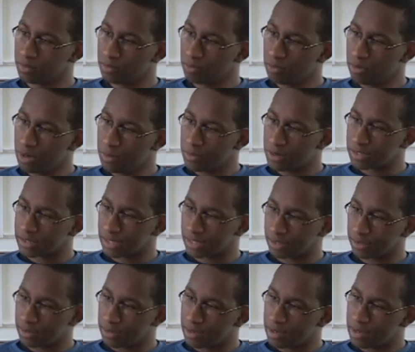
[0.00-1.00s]
Pretty much, like,
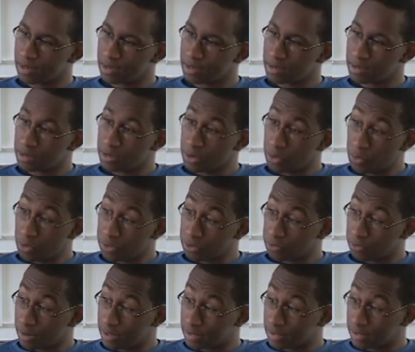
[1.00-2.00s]
I want the
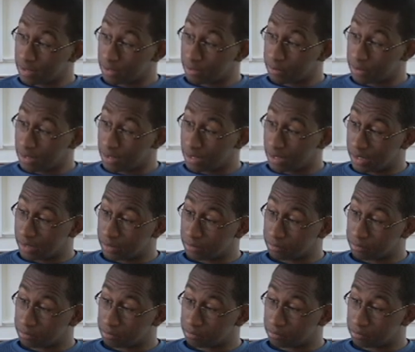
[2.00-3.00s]
right thing to be done,
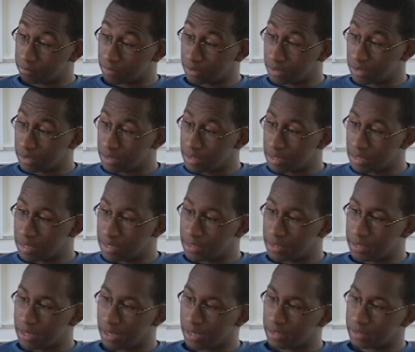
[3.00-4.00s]
and